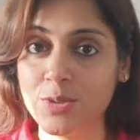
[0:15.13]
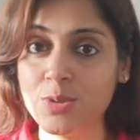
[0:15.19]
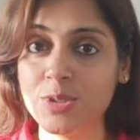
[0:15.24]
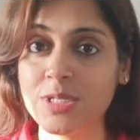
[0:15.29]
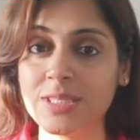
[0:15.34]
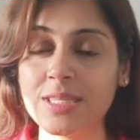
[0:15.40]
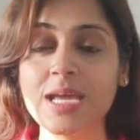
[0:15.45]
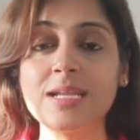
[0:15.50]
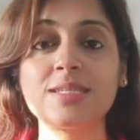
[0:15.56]

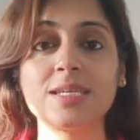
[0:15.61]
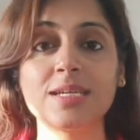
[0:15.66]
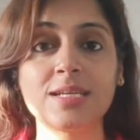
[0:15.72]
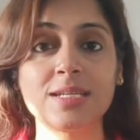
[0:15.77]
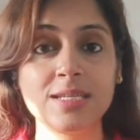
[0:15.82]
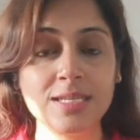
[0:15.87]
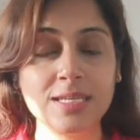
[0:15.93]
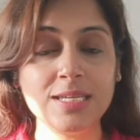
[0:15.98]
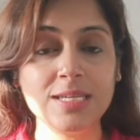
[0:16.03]
that
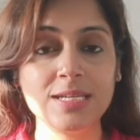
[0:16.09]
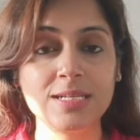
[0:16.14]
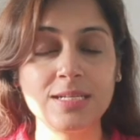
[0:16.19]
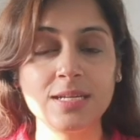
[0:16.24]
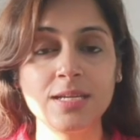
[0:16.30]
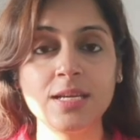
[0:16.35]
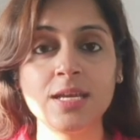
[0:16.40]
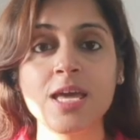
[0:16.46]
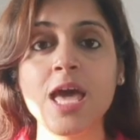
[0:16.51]
technique
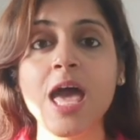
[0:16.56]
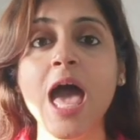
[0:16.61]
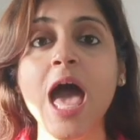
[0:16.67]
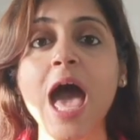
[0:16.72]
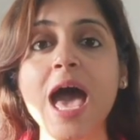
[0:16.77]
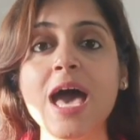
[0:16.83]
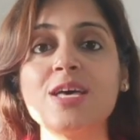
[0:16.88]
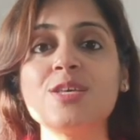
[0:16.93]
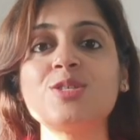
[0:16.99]

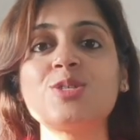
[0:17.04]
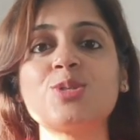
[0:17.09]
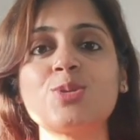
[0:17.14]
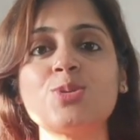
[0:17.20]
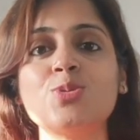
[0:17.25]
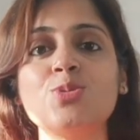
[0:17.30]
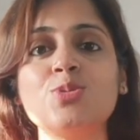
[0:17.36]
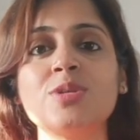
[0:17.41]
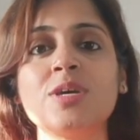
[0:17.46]
as
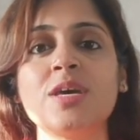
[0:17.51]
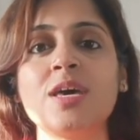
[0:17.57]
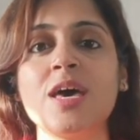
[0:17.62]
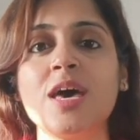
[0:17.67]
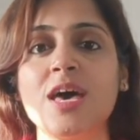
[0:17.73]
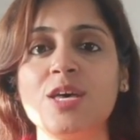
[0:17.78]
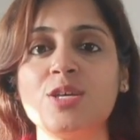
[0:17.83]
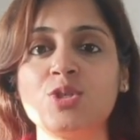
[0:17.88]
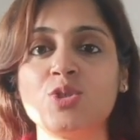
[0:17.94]
soon
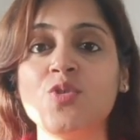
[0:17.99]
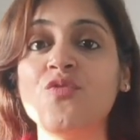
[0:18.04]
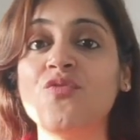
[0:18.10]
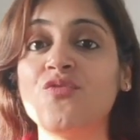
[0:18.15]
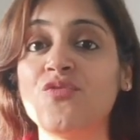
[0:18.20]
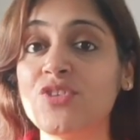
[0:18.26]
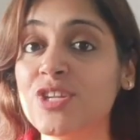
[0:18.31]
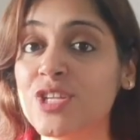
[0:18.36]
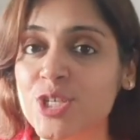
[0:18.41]
as you
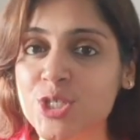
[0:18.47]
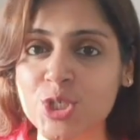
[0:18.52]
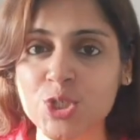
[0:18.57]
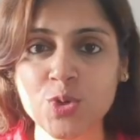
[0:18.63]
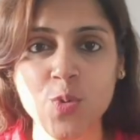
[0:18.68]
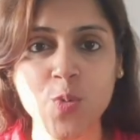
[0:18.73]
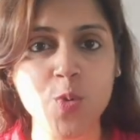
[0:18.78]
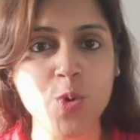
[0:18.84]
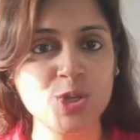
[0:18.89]
finish
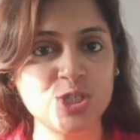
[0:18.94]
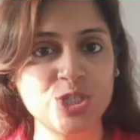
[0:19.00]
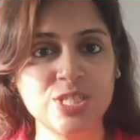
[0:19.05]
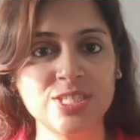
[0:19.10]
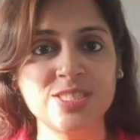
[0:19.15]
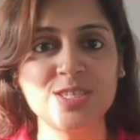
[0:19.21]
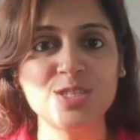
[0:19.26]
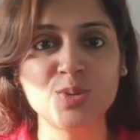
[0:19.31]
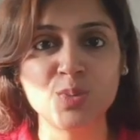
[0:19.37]

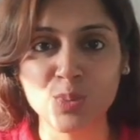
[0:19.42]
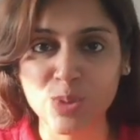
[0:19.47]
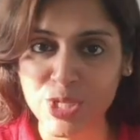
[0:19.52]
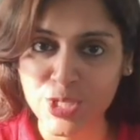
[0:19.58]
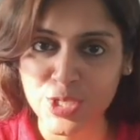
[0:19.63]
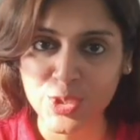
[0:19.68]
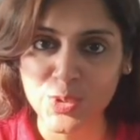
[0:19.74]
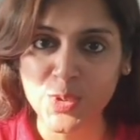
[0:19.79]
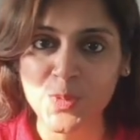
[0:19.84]
watching this
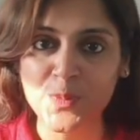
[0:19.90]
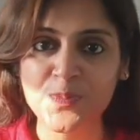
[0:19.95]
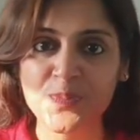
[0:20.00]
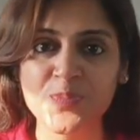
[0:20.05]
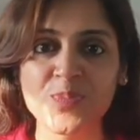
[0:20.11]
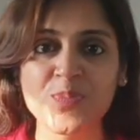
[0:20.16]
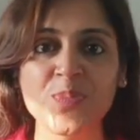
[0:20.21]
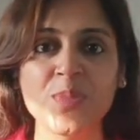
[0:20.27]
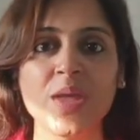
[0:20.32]
video.
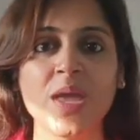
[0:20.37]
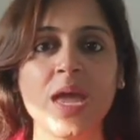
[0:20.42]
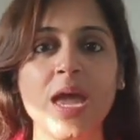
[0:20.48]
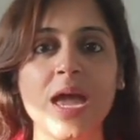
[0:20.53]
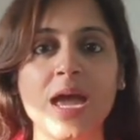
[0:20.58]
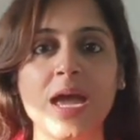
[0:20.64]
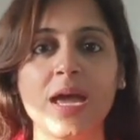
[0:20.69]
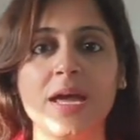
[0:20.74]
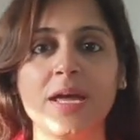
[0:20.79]

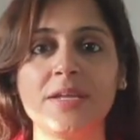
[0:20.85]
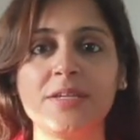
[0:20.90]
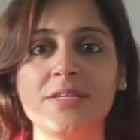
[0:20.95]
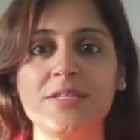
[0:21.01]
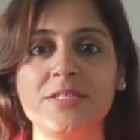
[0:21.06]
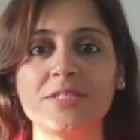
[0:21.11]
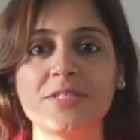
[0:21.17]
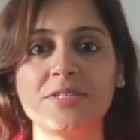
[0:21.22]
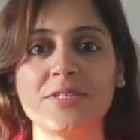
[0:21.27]

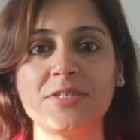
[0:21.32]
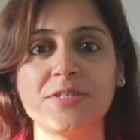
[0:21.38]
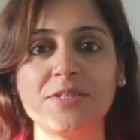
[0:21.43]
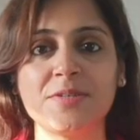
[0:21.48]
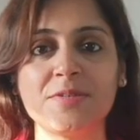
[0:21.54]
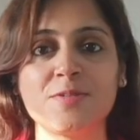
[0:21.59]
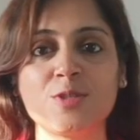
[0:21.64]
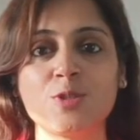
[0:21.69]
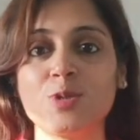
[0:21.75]
And
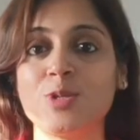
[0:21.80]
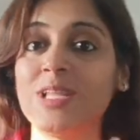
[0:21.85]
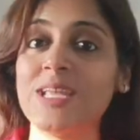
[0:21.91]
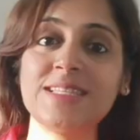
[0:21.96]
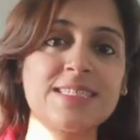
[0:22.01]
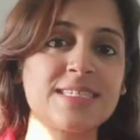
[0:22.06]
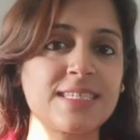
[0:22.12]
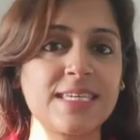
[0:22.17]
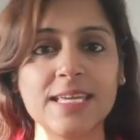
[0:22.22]
so
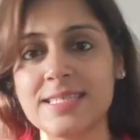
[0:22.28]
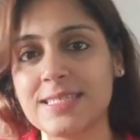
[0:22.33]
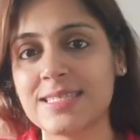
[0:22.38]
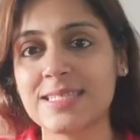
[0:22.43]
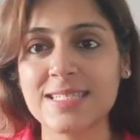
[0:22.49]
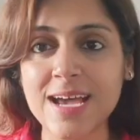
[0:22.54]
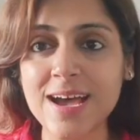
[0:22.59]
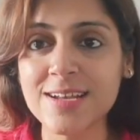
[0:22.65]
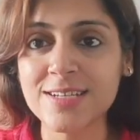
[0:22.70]
let's get
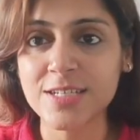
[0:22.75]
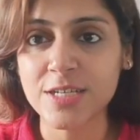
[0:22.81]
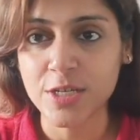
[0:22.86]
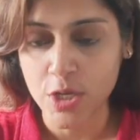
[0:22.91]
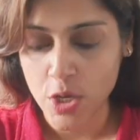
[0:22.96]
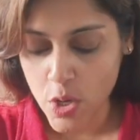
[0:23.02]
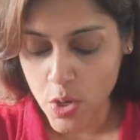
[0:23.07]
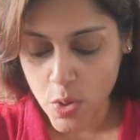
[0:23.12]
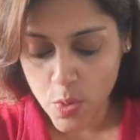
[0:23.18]
started.
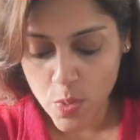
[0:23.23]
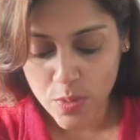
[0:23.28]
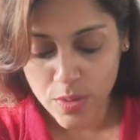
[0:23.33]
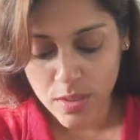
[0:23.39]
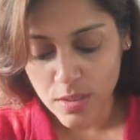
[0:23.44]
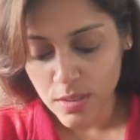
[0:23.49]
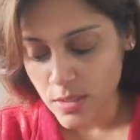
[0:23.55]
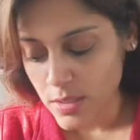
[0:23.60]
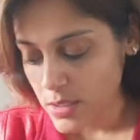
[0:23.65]

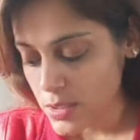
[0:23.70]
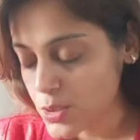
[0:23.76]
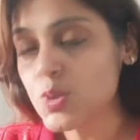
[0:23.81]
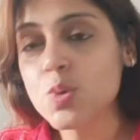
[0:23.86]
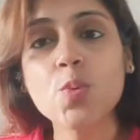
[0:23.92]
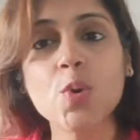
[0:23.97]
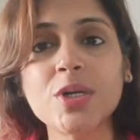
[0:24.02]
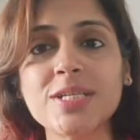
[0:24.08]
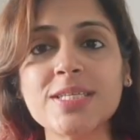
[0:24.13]
Okay, so
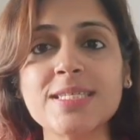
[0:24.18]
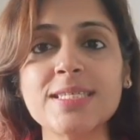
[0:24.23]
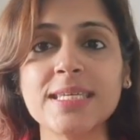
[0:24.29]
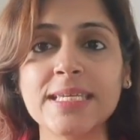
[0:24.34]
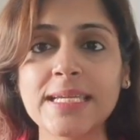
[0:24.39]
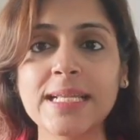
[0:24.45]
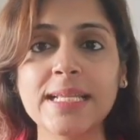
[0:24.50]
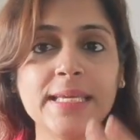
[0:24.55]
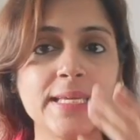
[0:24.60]
what is
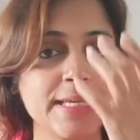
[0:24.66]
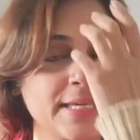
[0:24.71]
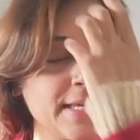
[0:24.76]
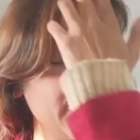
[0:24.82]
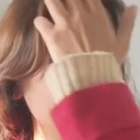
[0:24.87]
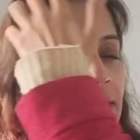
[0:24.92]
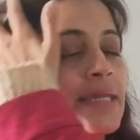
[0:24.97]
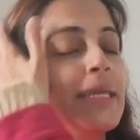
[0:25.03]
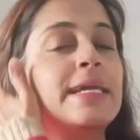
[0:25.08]

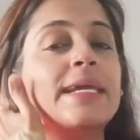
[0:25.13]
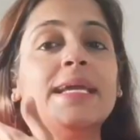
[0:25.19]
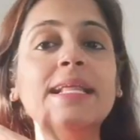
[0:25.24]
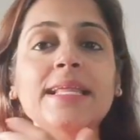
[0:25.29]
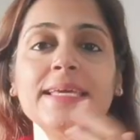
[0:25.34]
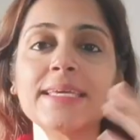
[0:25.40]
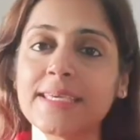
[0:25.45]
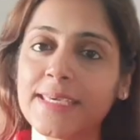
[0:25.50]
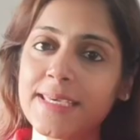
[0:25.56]
healing?
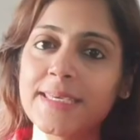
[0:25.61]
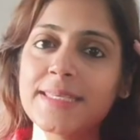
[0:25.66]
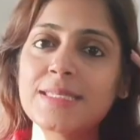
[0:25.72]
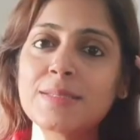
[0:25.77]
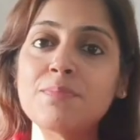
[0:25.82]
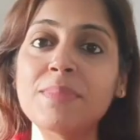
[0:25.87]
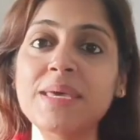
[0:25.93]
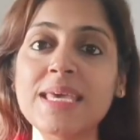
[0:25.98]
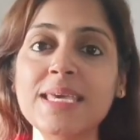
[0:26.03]
Healing is
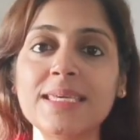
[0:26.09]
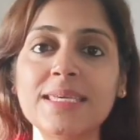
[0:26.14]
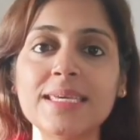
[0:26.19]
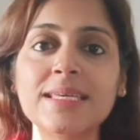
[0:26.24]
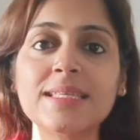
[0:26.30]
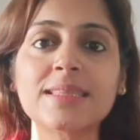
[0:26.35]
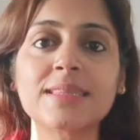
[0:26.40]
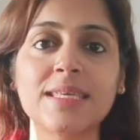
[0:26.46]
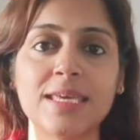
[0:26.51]

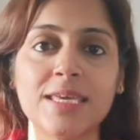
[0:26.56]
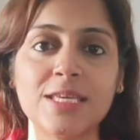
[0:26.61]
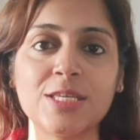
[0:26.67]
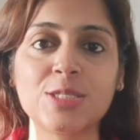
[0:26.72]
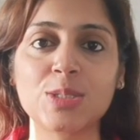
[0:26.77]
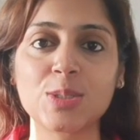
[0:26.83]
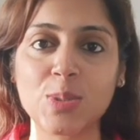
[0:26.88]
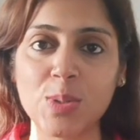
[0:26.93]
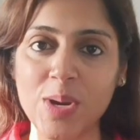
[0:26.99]
making
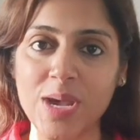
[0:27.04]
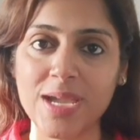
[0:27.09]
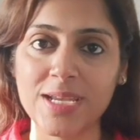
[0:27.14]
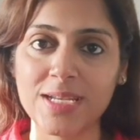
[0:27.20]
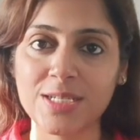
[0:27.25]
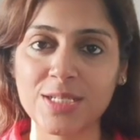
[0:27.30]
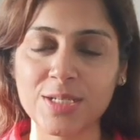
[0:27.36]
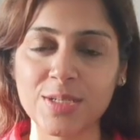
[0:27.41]
things right.